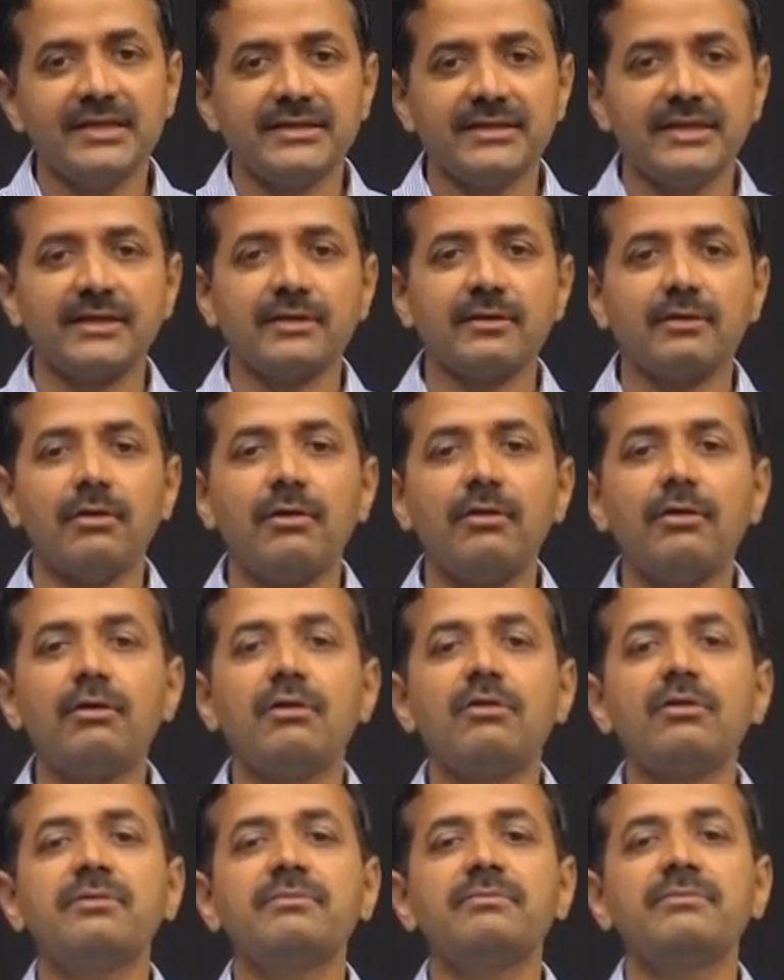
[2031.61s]
they can
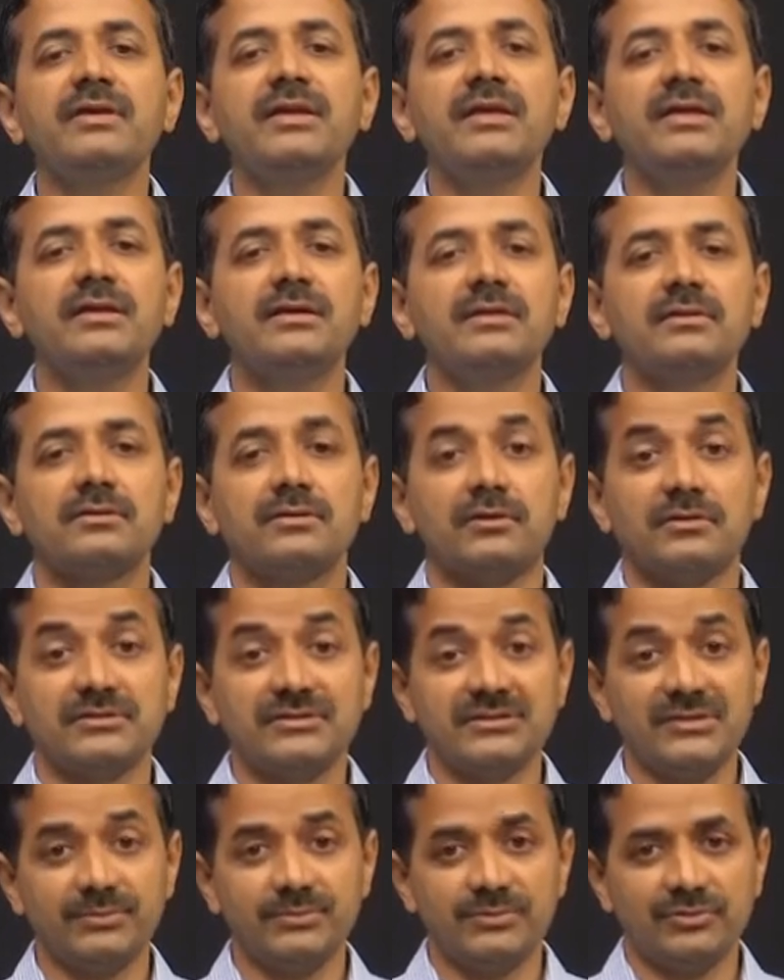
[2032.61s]
all be
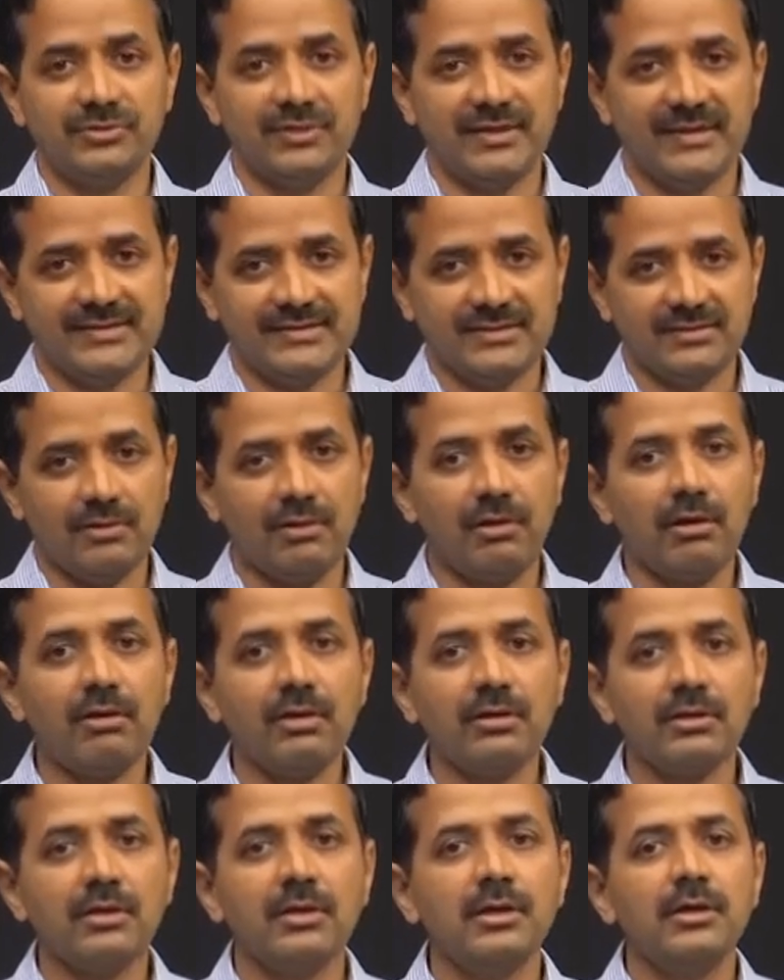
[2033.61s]
conceptualized
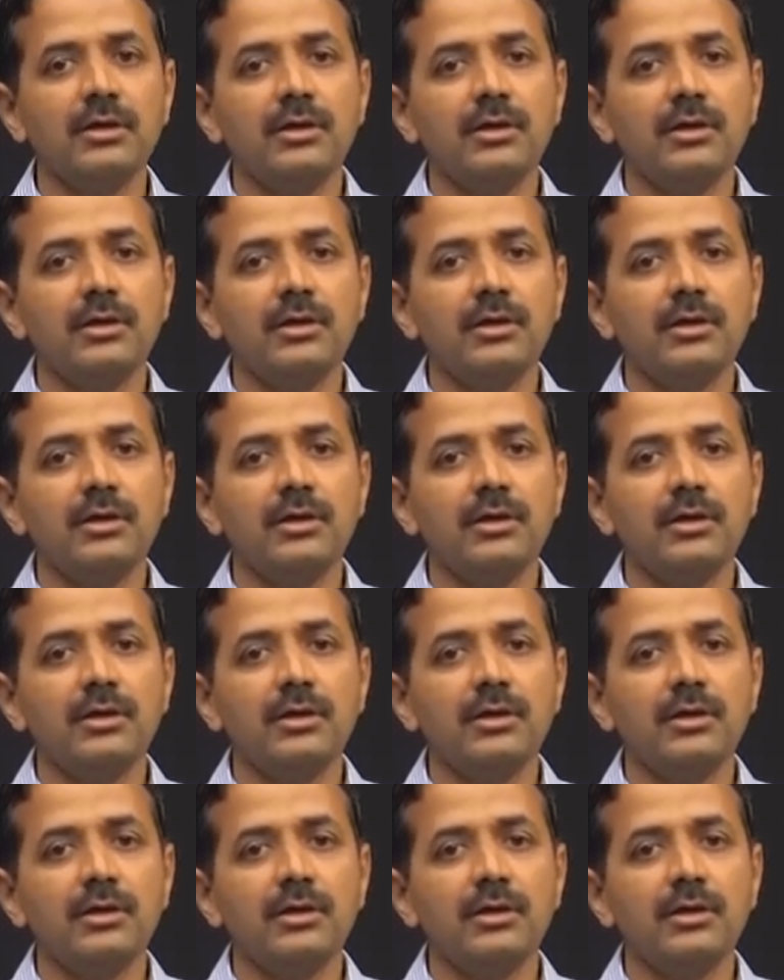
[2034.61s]
or